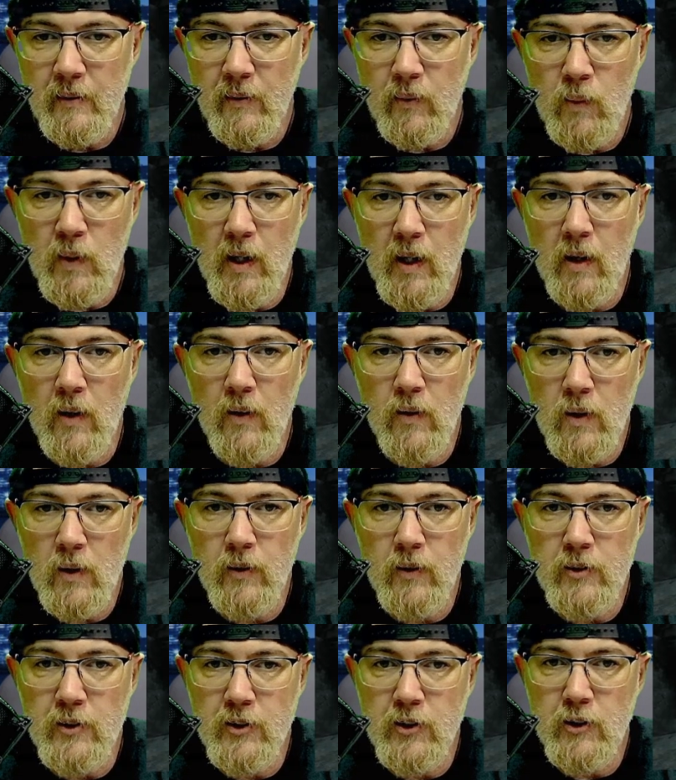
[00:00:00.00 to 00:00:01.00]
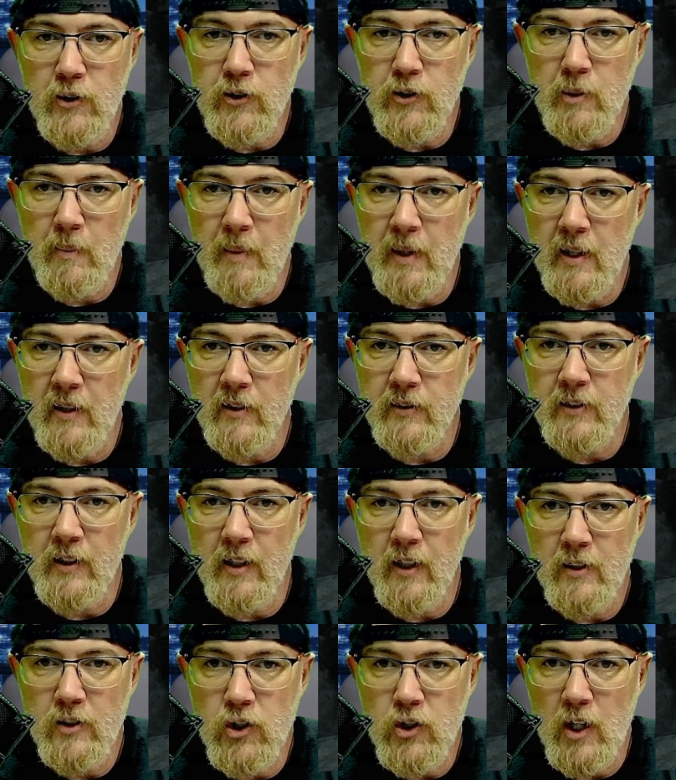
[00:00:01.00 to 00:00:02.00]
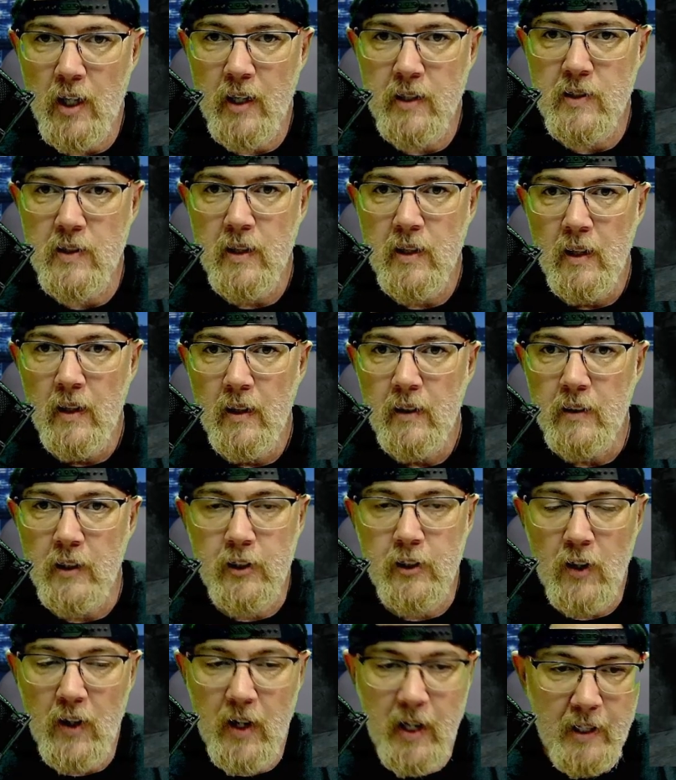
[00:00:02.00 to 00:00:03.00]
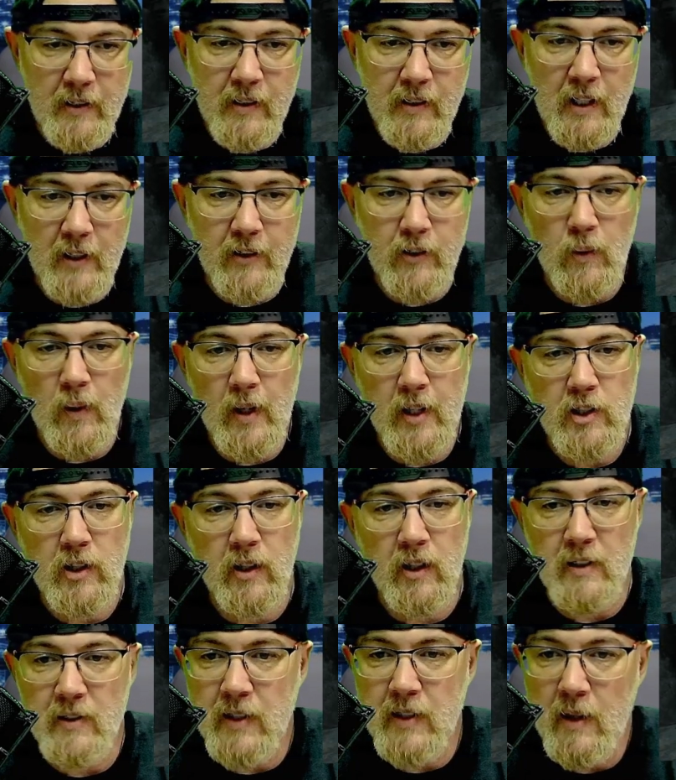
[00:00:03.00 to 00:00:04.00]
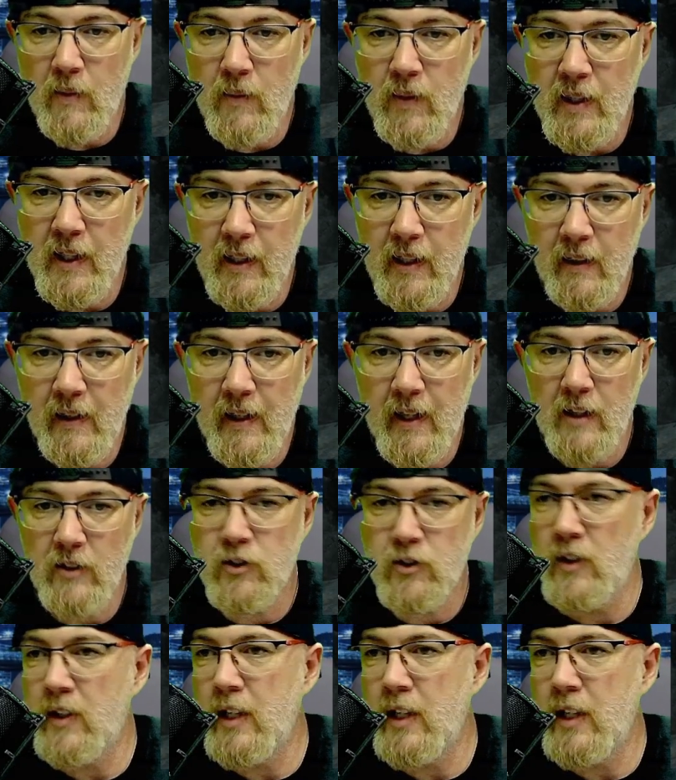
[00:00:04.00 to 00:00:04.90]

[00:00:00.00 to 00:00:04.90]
We all know as soon as somebody hears gunshots that they're heading that direction because they want to get in the action.